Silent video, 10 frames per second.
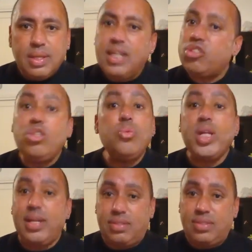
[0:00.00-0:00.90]
let's do
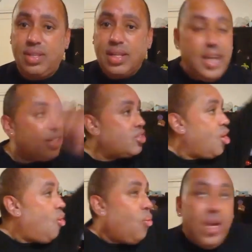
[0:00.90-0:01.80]
this. Let's
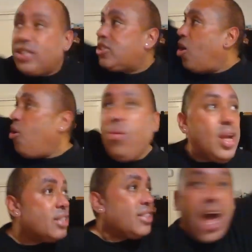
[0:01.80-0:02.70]
go, let's go,
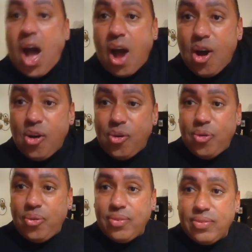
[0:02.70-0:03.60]
let's
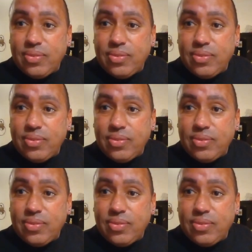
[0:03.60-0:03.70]
go.